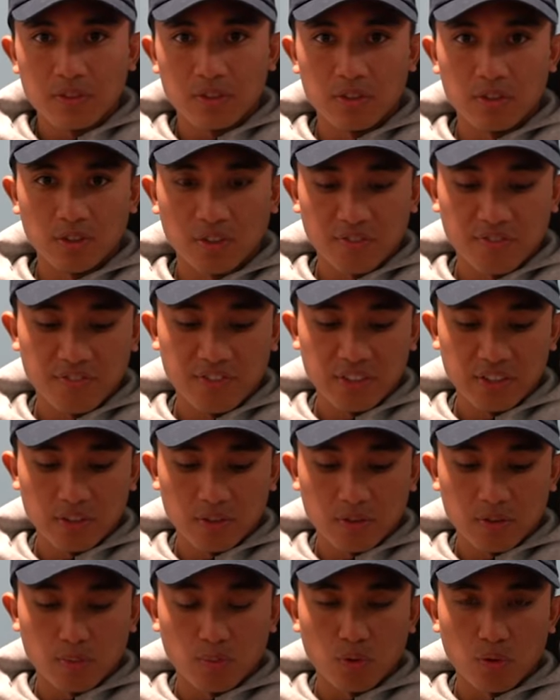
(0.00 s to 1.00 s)
you'll
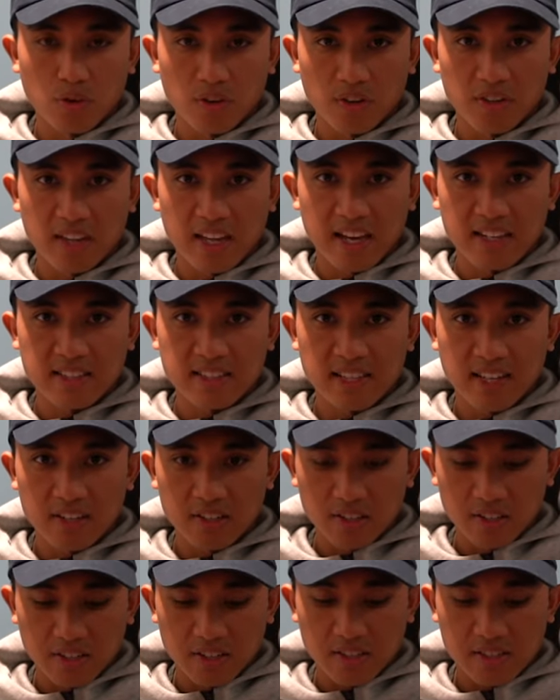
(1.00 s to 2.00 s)
feel more of that
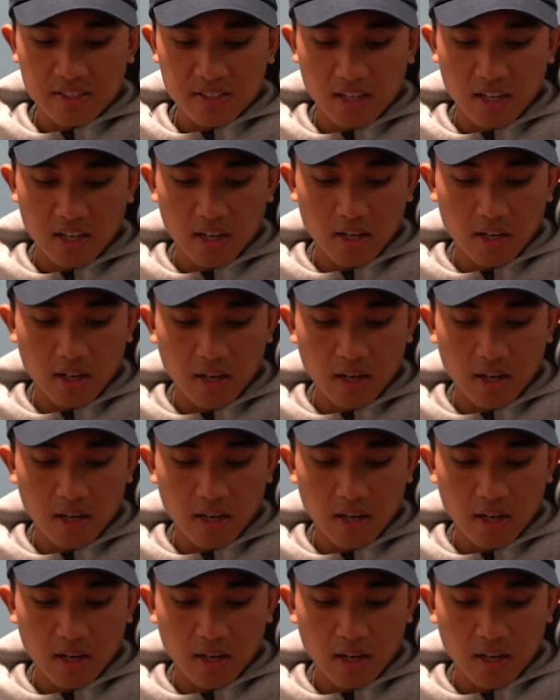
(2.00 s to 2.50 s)
tenderness